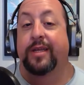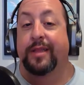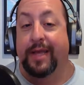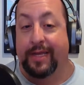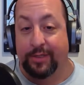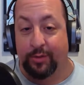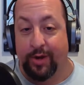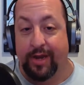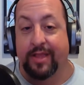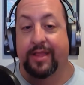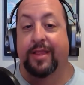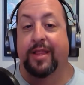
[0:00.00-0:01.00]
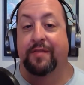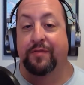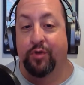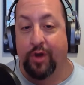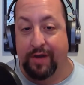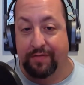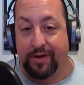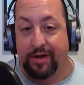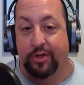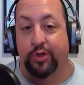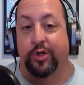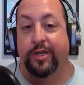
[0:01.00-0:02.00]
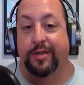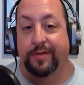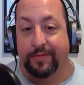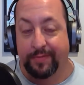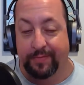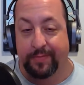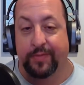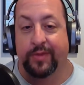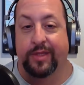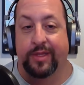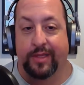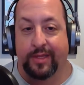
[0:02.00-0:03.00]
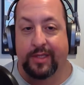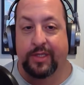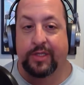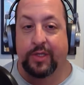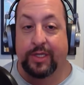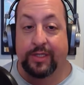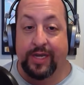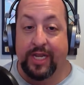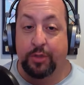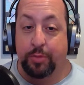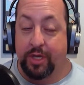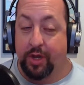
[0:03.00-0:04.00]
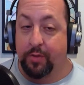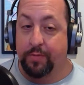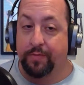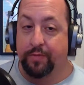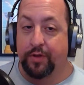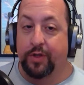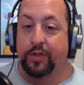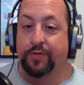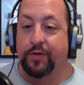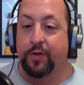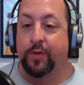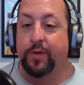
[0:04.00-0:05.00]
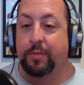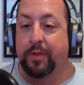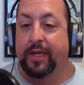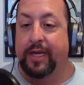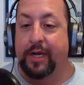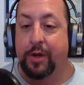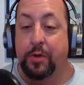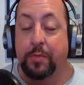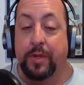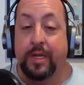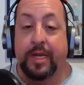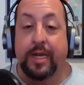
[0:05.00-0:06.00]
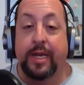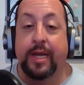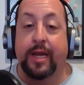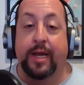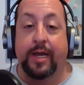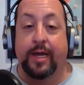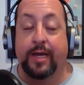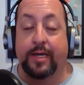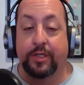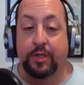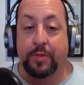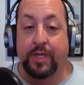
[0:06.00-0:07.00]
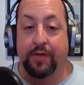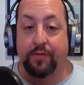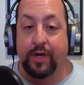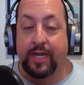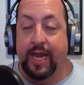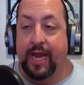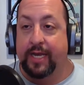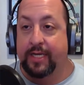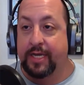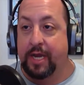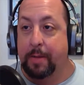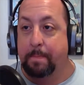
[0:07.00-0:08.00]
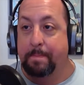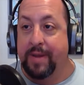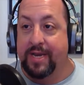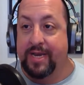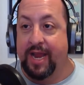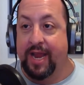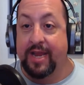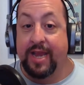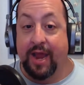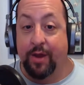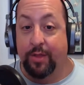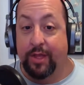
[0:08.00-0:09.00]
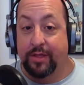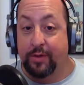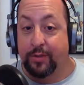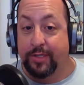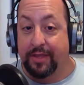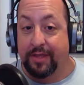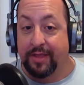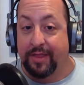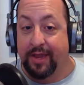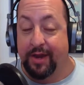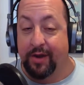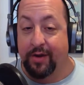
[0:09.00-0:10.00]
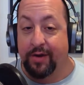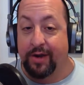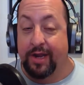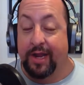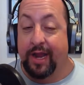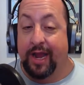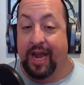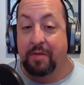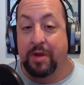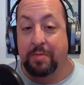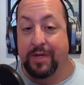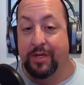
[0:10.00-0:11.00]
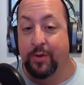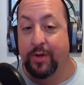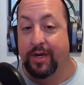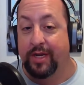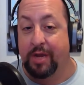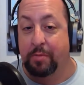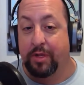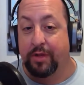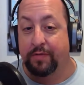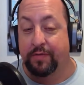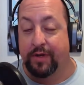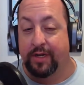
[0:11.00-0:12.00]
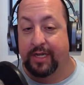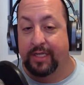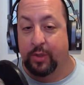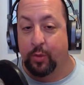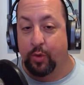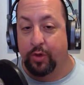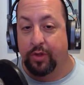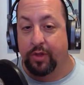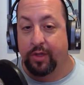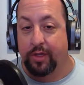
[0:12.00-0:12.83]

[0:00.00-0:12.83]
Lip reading: That's right, Lovecraft Country. So that's on HBO for those of you playing at home. So I'll be covering that Monday. Now that there's nothing there, I might be doing a couple of Is It Worth